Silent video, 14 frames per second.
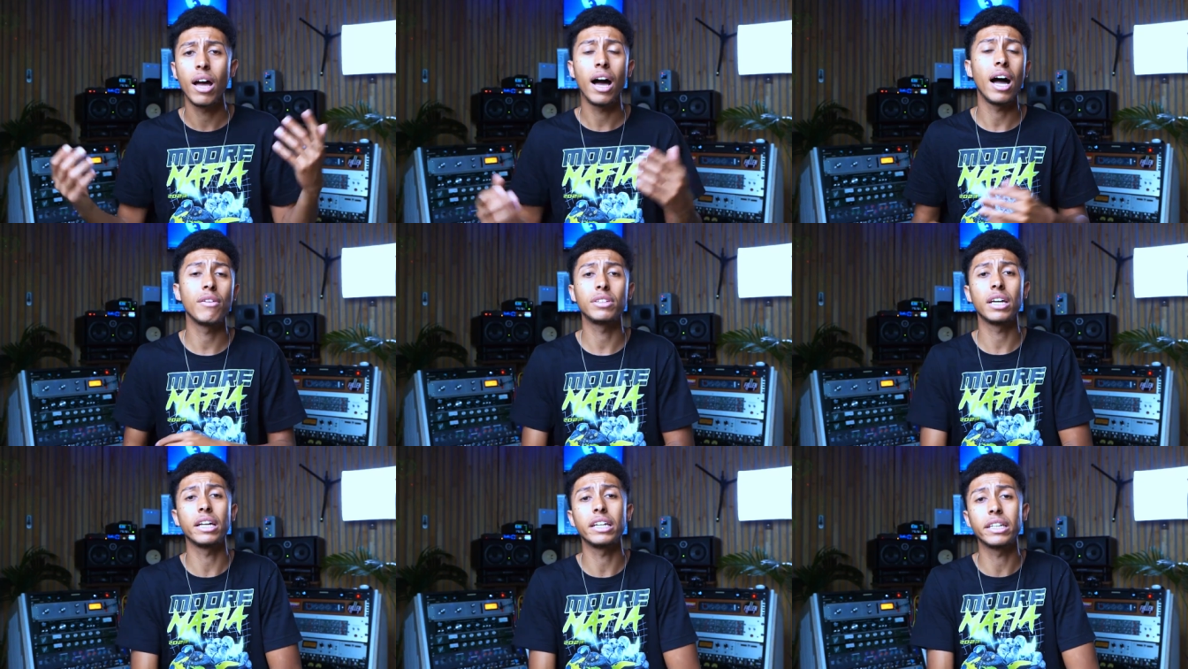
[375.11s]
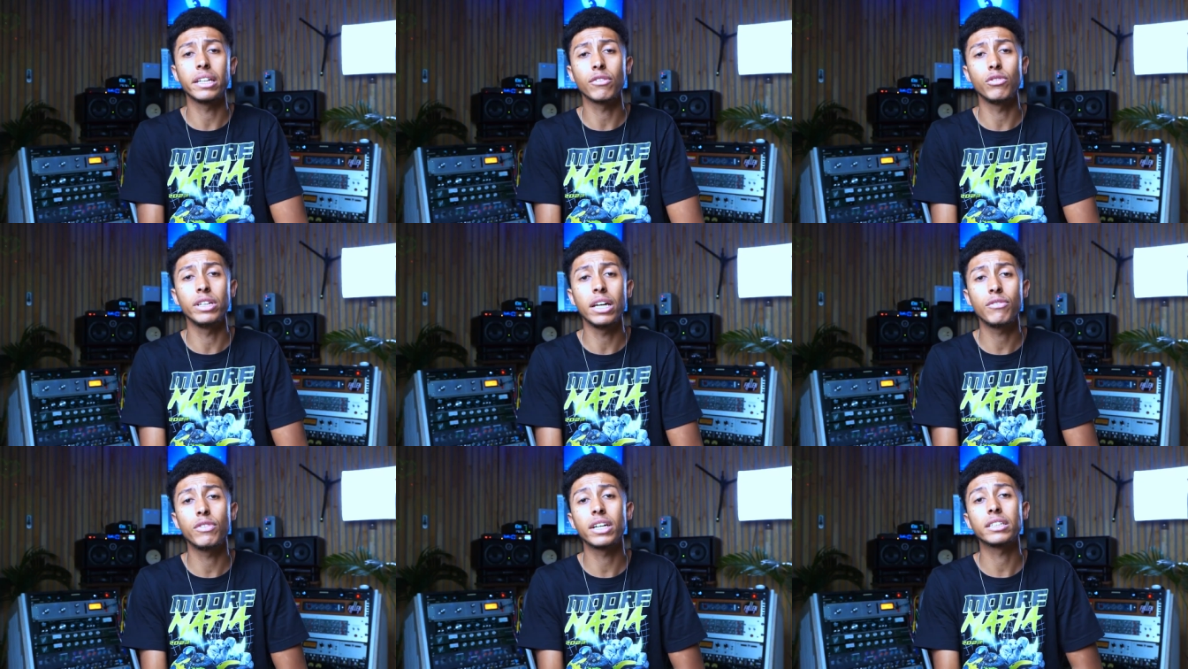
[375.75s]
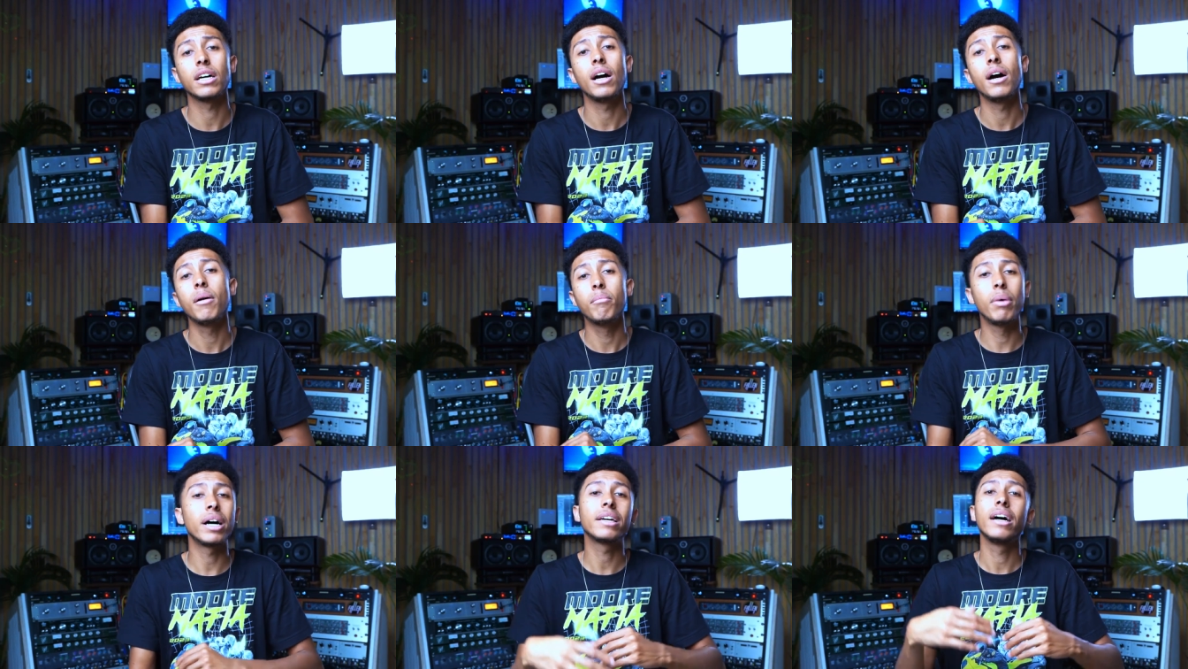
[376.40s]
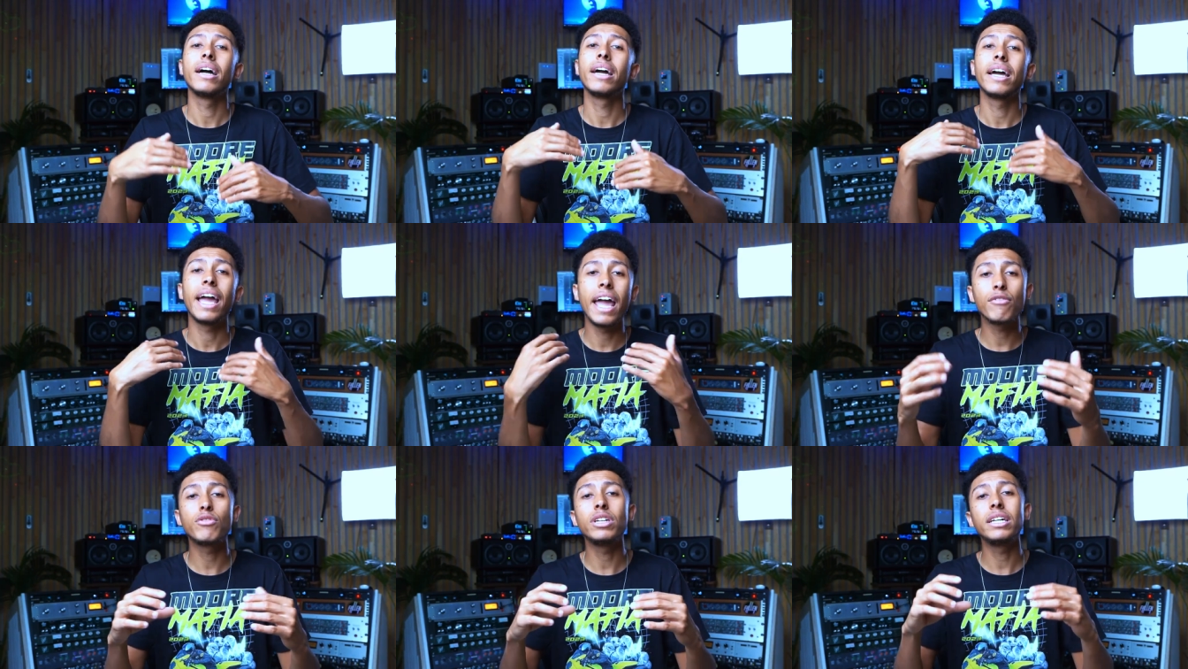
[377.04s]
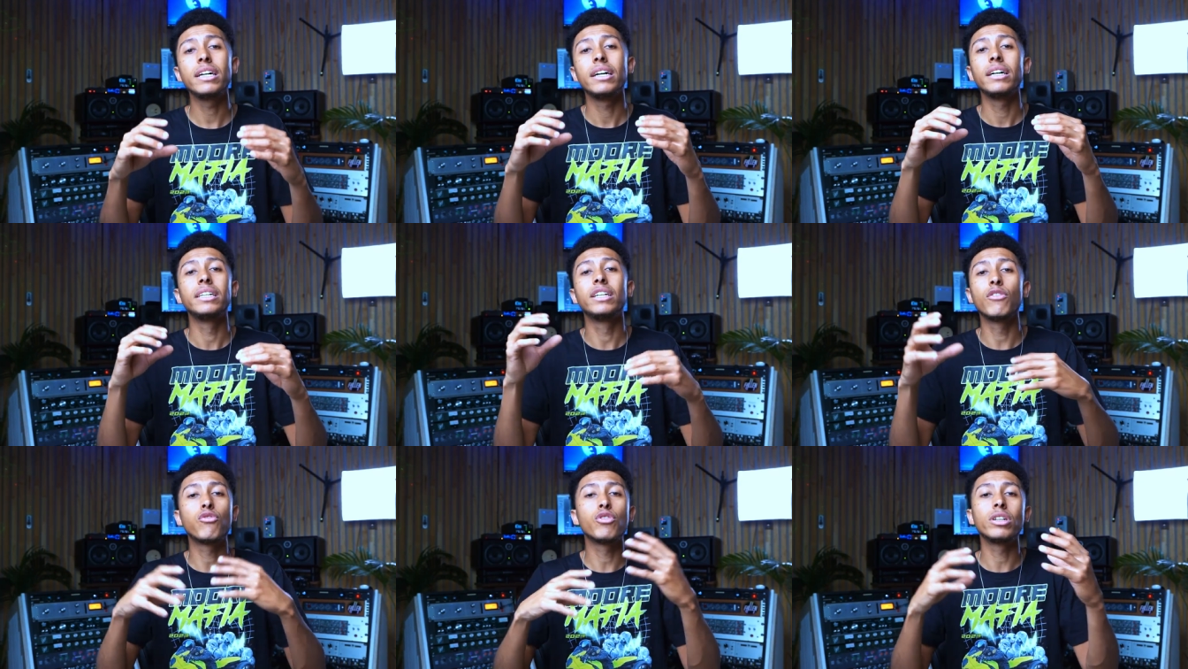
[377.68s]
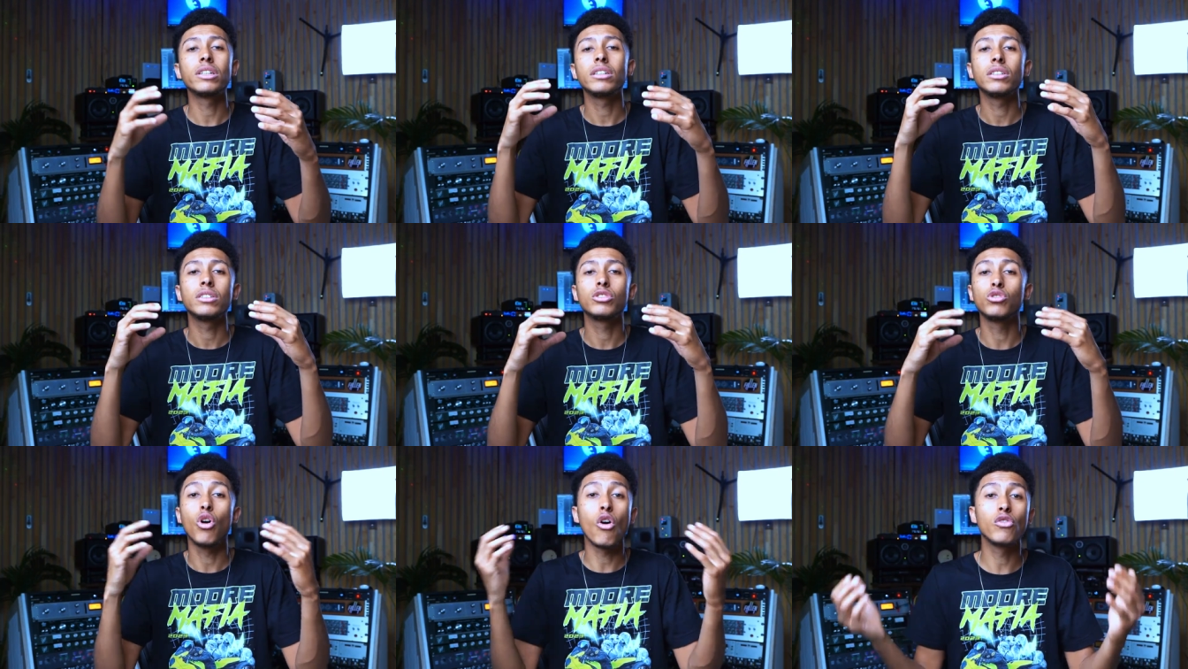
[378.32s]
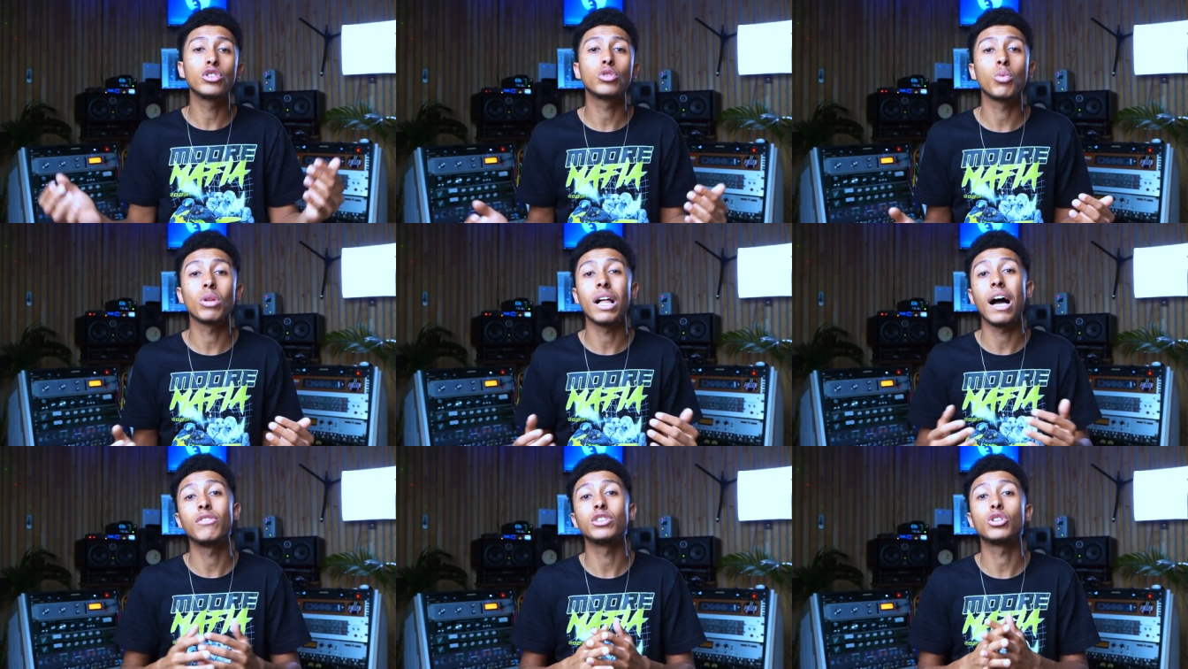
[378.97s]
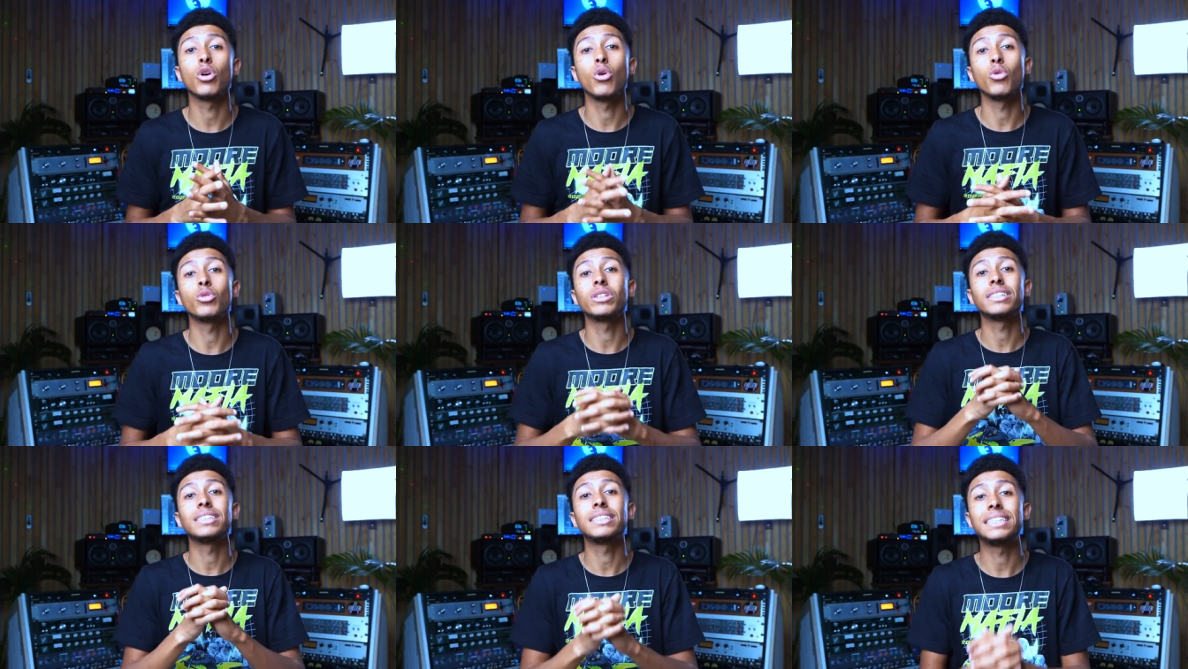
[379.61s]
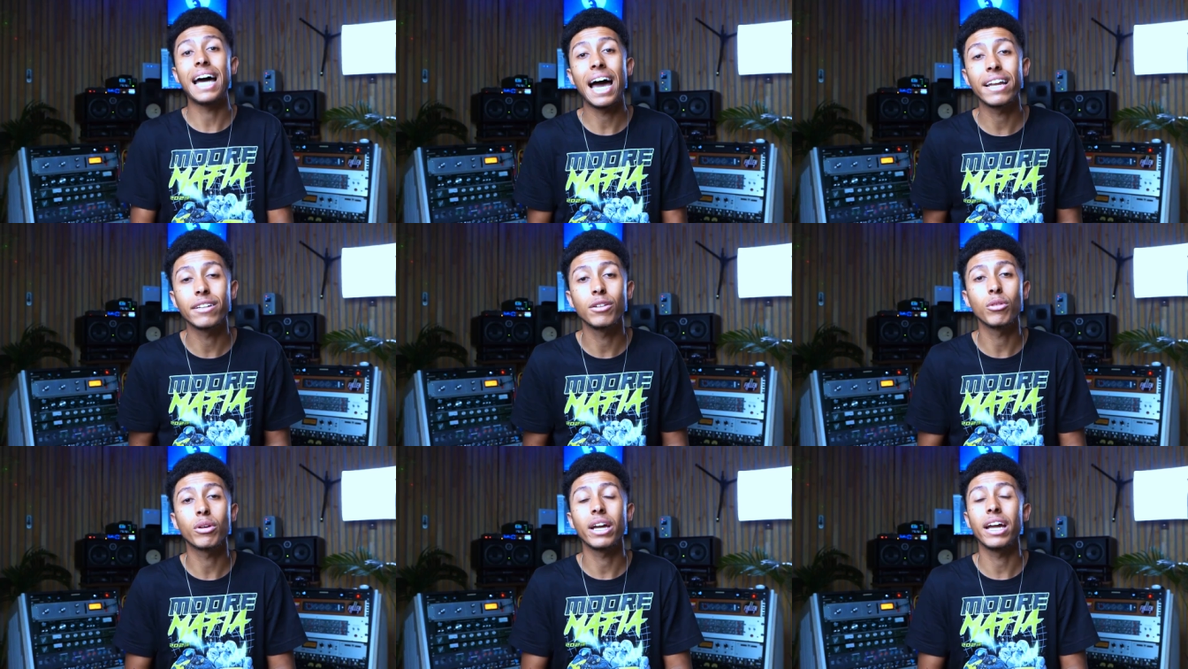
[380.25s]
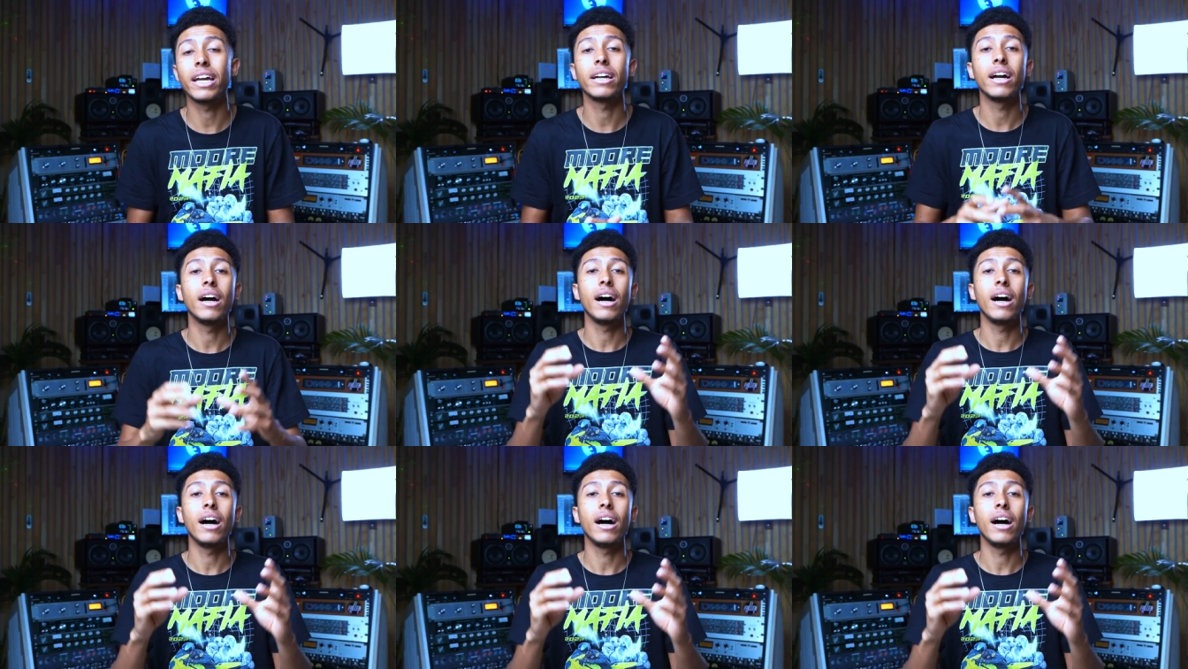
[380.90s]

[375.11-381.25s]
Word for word: I haven't done anything for Netflix, but every different service will have its own standard, okay?